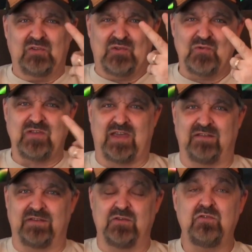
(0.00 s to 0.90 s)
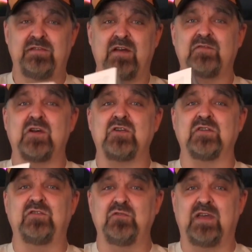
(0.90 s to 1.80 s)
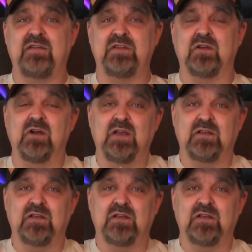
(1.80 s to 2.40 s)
2K. Who've ever heard of 2K video?